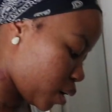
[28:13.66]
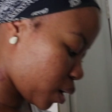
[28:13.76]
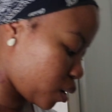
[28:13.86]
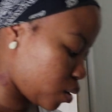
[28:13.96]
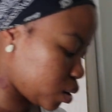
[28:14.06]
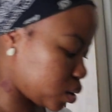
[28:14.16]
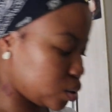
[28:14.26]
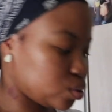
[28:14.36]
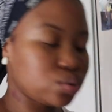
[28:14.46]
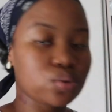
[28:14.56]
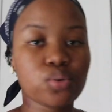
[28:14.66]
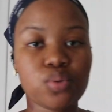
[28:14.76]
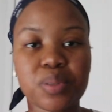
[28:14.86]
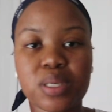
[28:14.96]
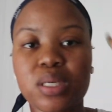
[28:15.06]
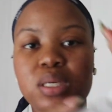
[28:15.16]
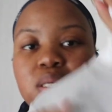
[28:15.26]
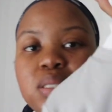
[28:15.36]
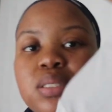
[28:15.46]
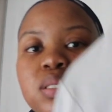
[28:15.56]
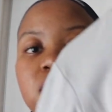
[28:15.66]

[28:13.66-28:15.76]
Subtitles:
I got this 2-piece.